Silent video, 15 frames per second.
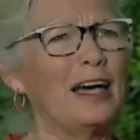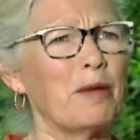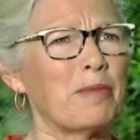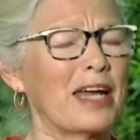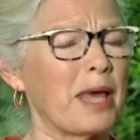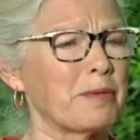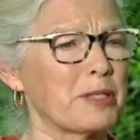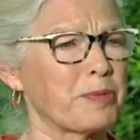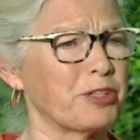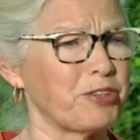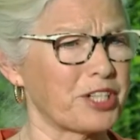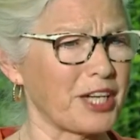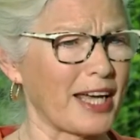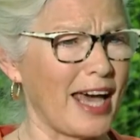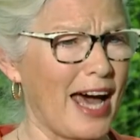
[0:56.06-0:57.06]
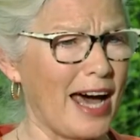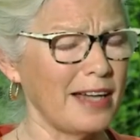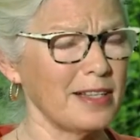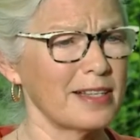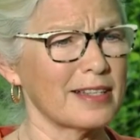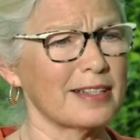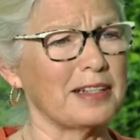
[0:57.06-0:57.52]
My name is Patricia
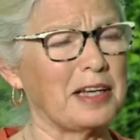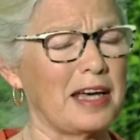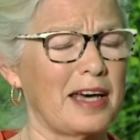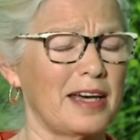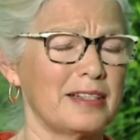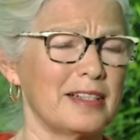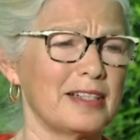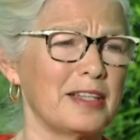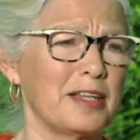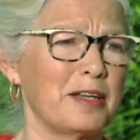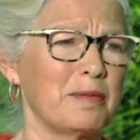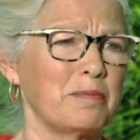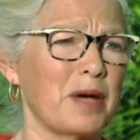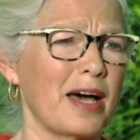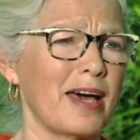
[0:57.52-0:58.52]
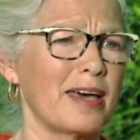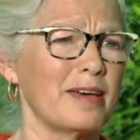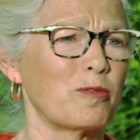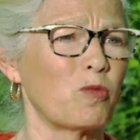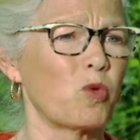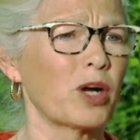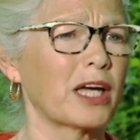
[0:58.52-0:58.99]
Katz, and in
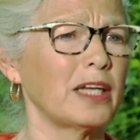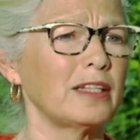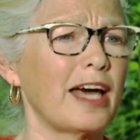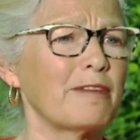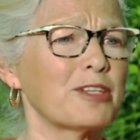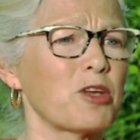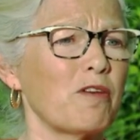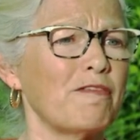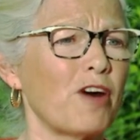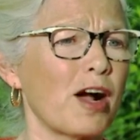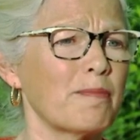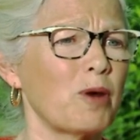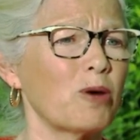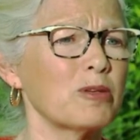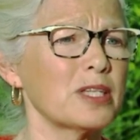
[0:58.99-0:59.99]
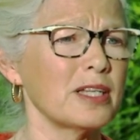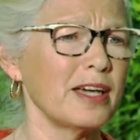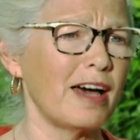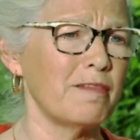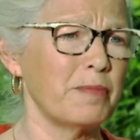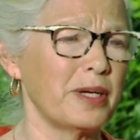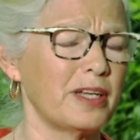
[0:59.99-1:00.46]
my working life so far, mostly
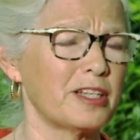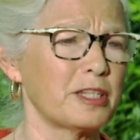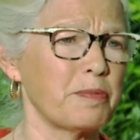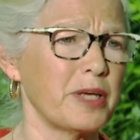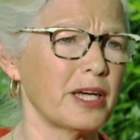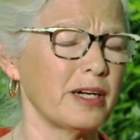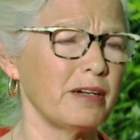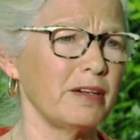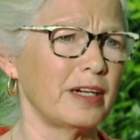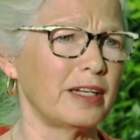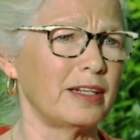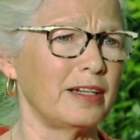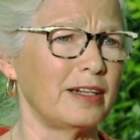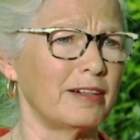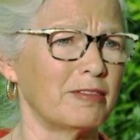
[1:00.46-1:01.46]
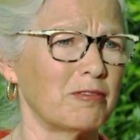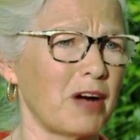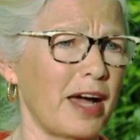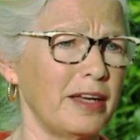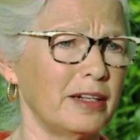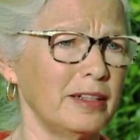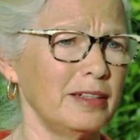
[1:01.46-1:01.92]
I've been a speaker and a
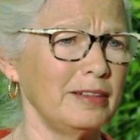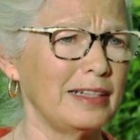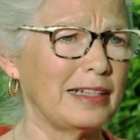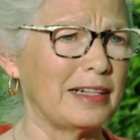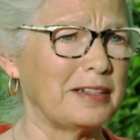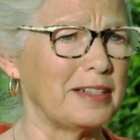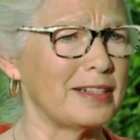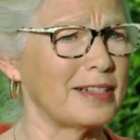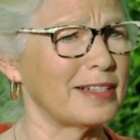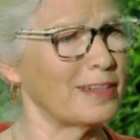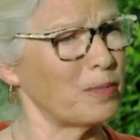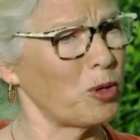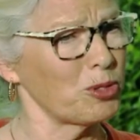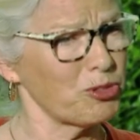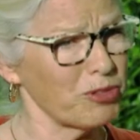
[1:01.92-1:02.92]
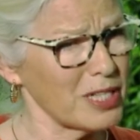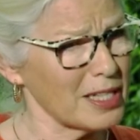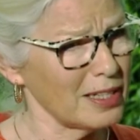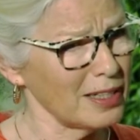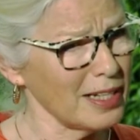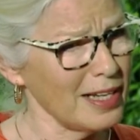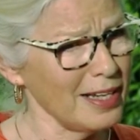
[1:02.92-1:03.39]
writer, and most
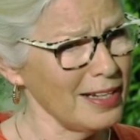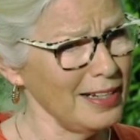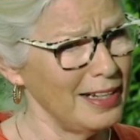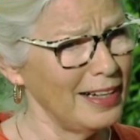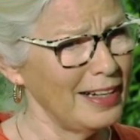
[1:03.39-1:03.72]
recently,